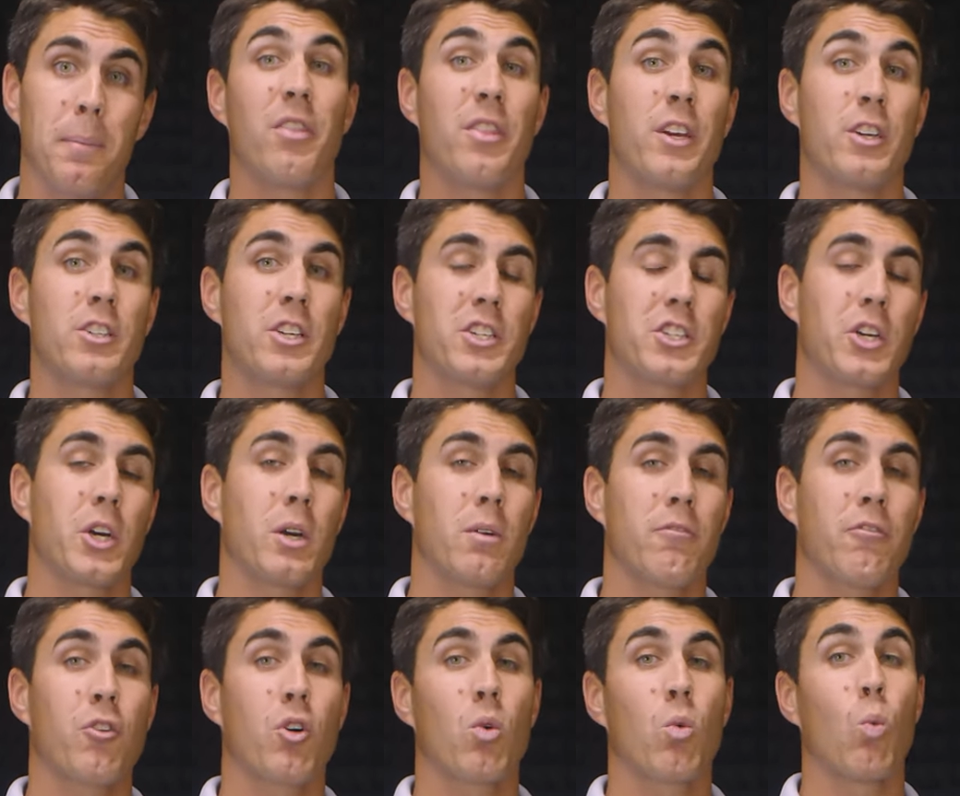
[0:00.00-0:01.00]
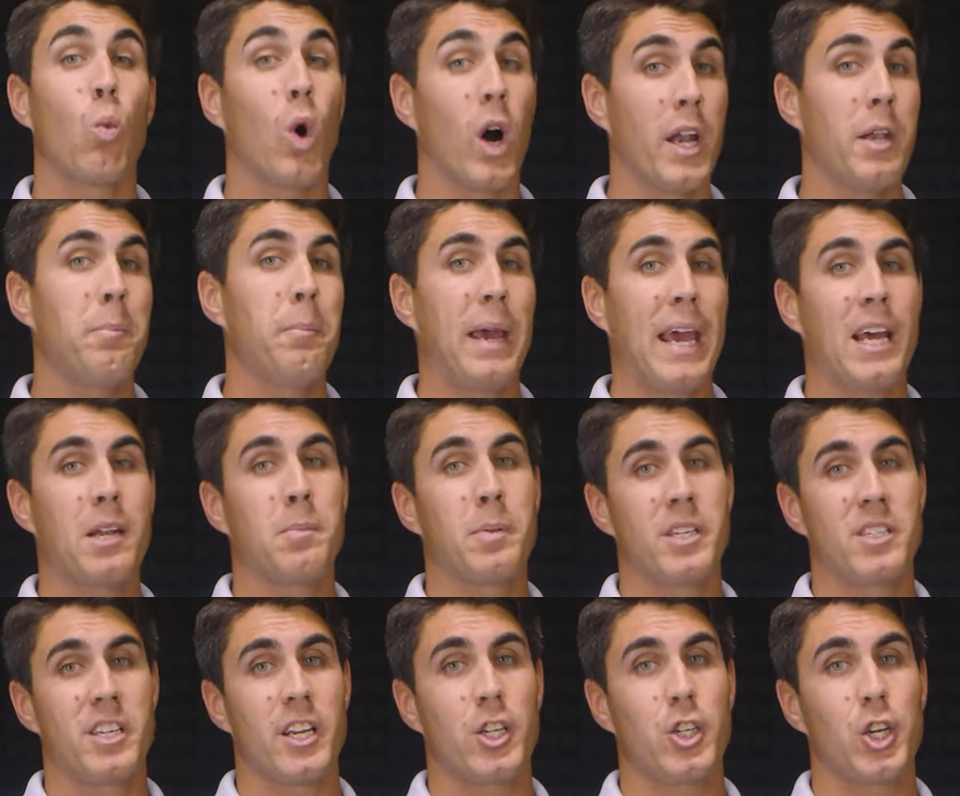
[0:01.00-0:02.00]
There's a term for one bad
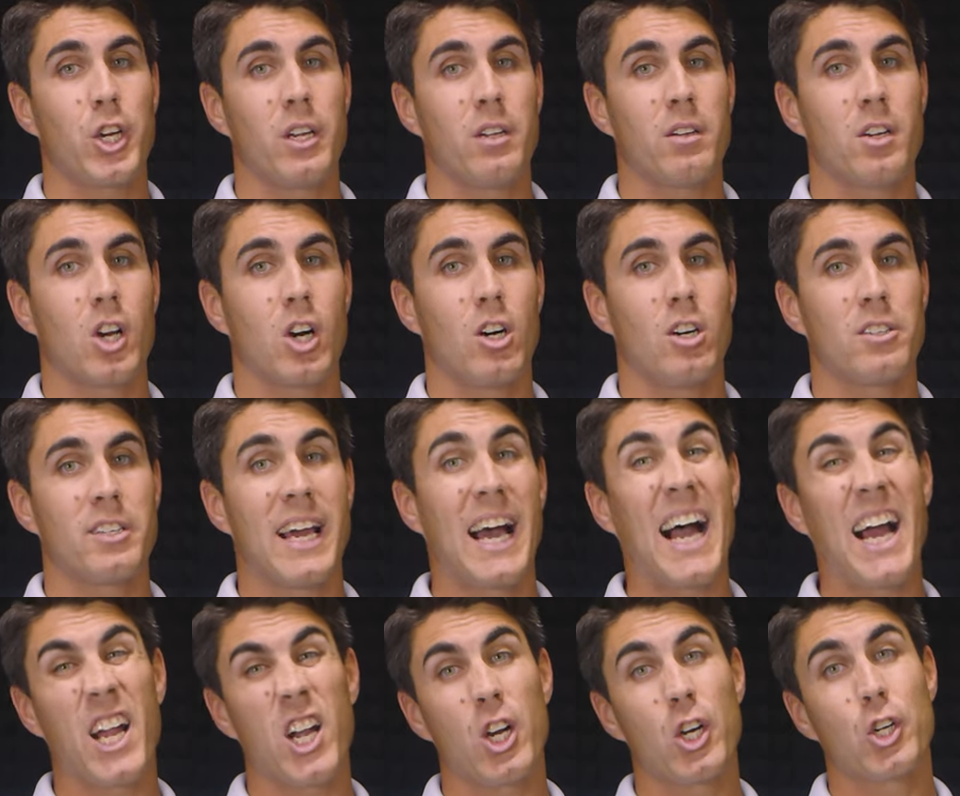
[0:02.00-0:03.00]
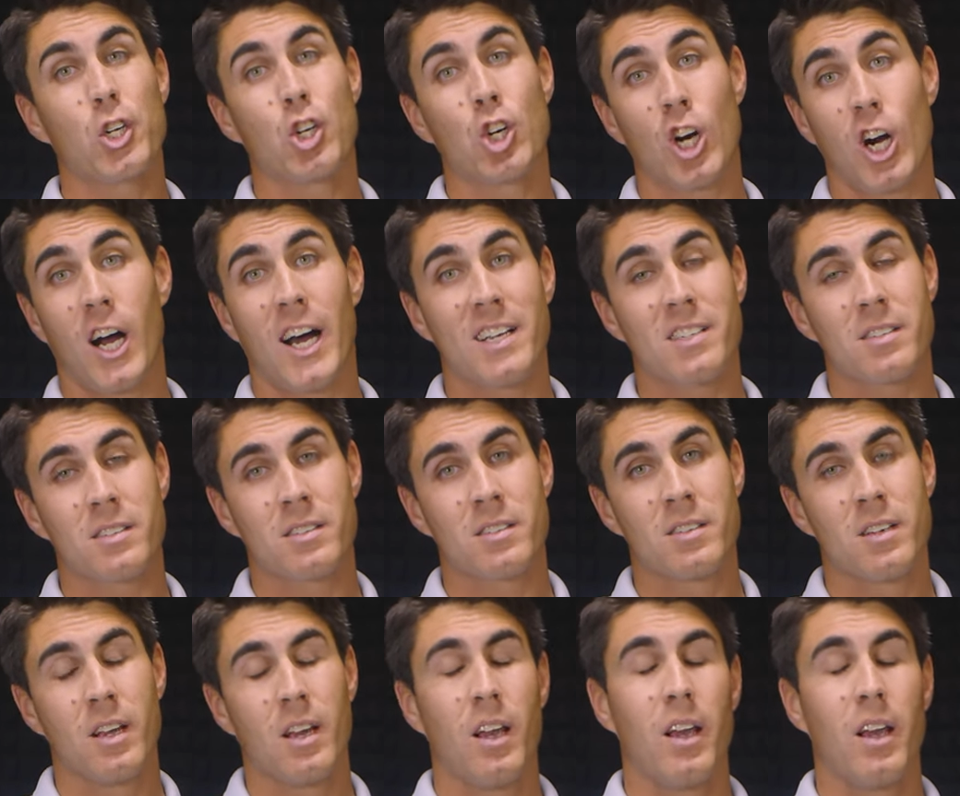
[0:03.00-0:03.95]
position called iron cross